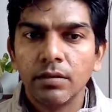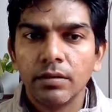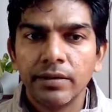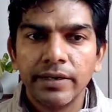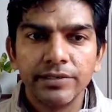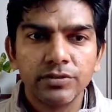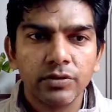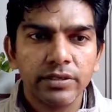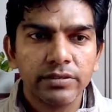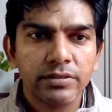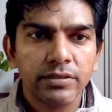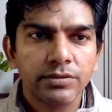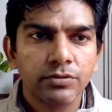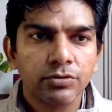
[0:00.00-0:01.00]
Right, so let us see
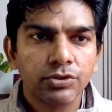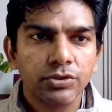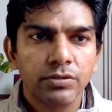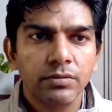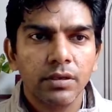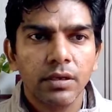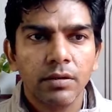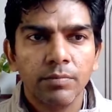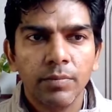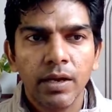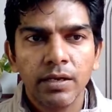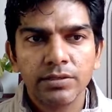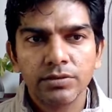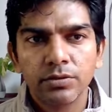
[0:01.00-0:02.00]
this question. A
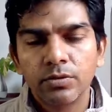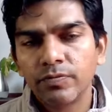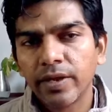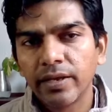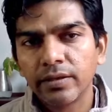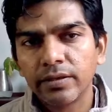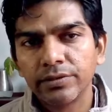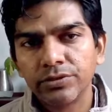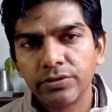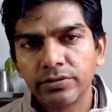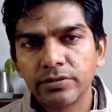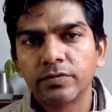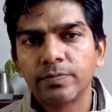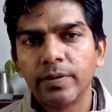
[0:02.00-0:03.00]
mass of 10 kg is
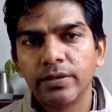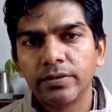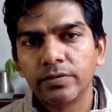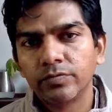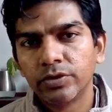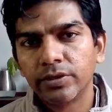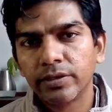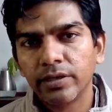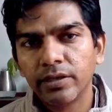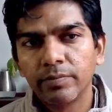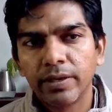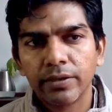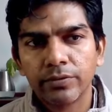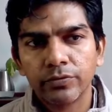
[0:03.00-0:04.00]
suspended vertically
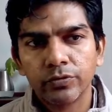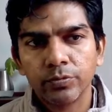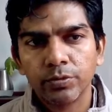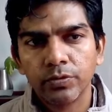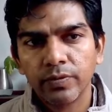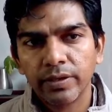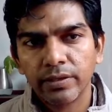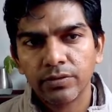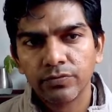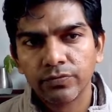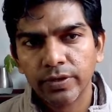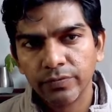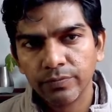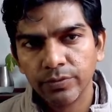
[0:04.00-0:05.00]
by a rope of length
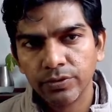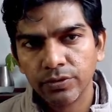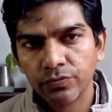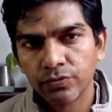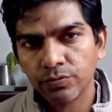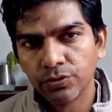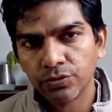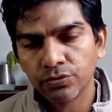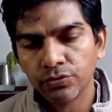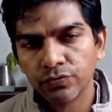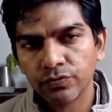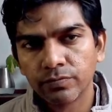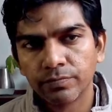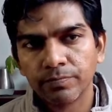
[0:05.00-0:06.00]
5 meter from the
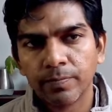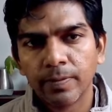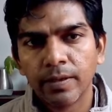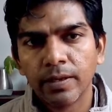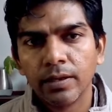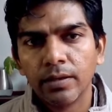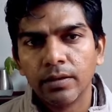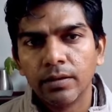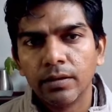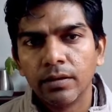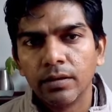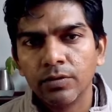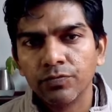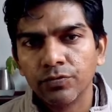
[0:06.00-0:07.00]
roof.
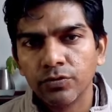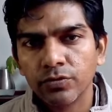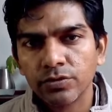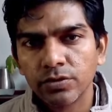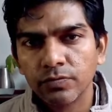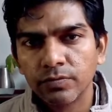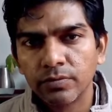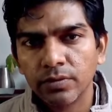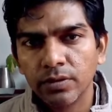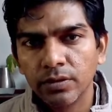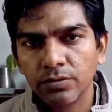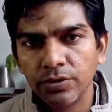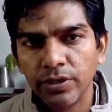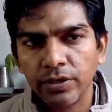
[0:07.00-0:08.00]
A force of
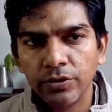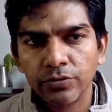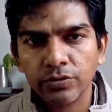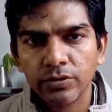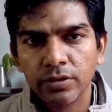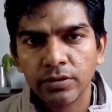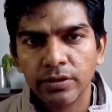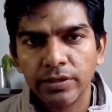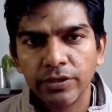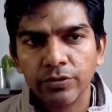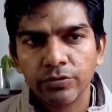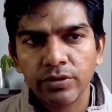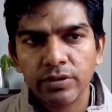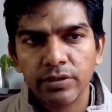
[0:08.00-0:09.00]
30
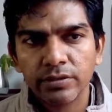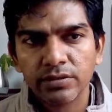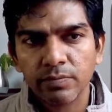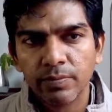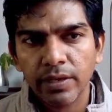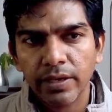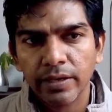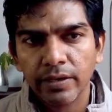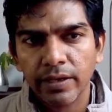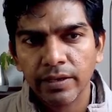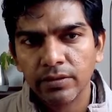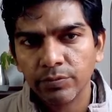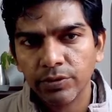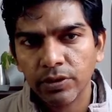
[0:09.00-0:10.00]
Newton is applied
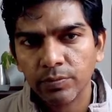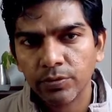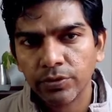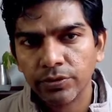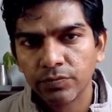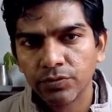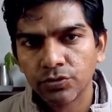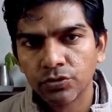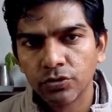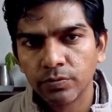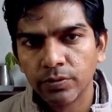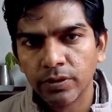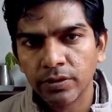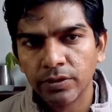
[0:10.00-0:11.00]
at the middle point of the
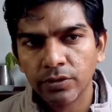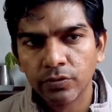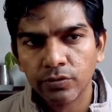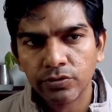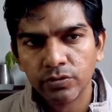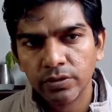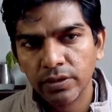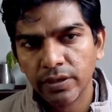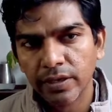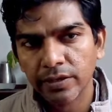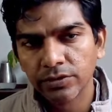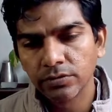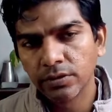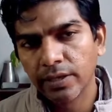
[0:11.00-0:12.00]
rope in the horizontal
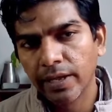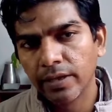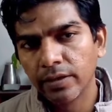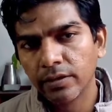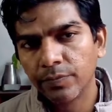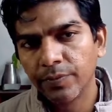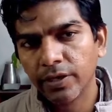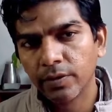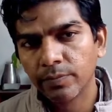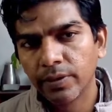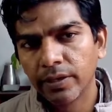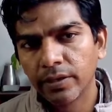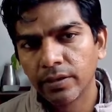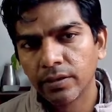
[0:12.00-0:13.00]
direction. The angle made
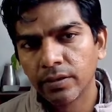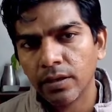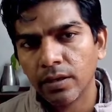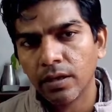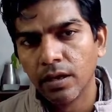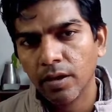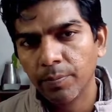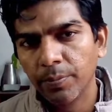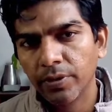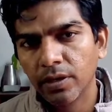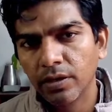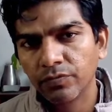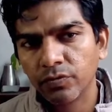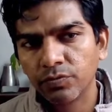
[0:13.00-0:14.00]
by upper
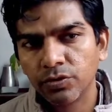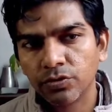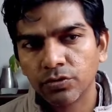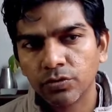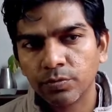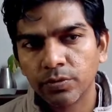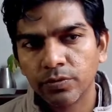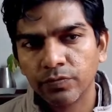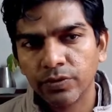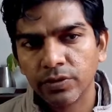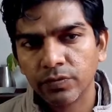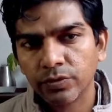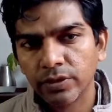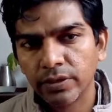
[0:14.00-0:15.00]
half of the rope with
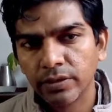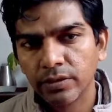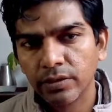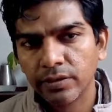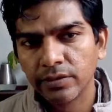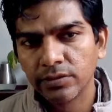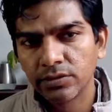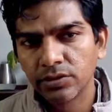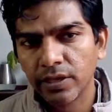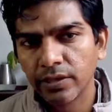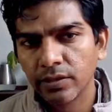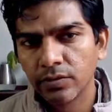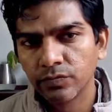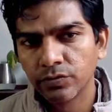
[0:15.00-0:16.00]
the vertical is 10
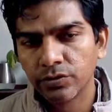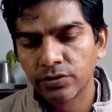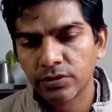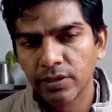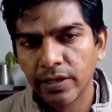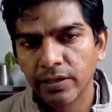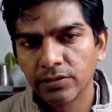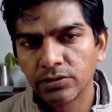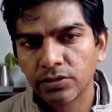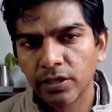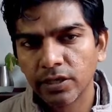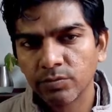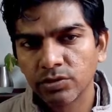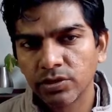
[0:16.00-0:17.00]
inverse x
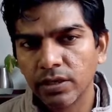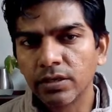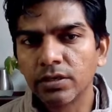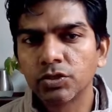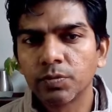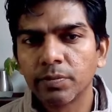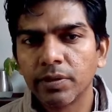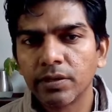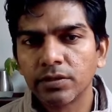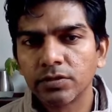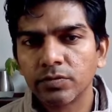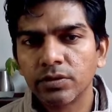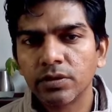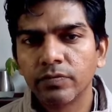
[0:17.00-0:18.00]
times 10 raised to minus
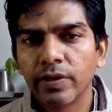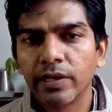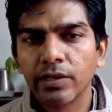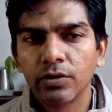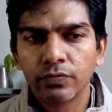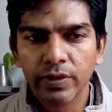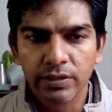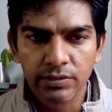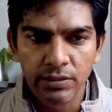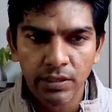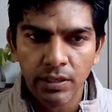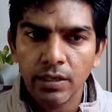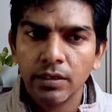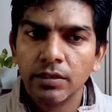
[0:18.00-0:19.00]
1, the value of x.
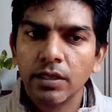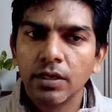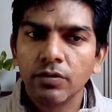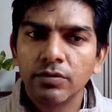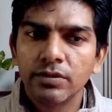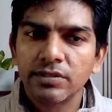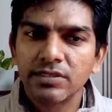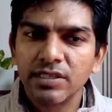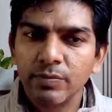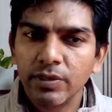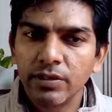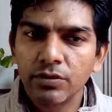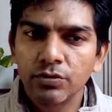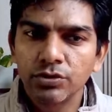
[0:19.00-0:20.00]
Now the
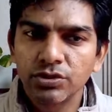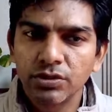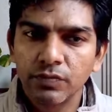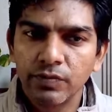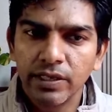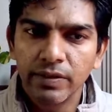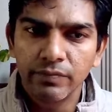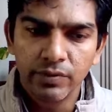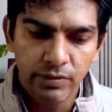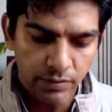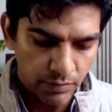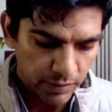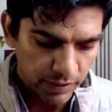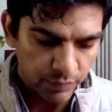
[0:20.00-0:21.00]
similar question we have
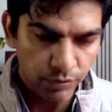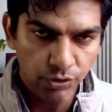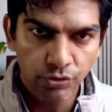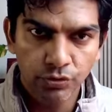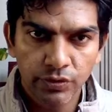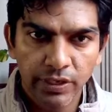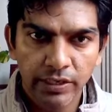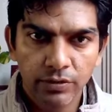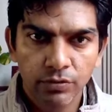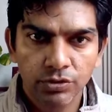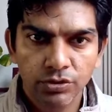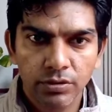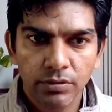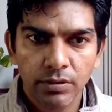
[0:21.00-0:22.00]
done, let me show you that
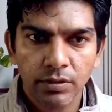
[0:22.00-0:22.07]
question.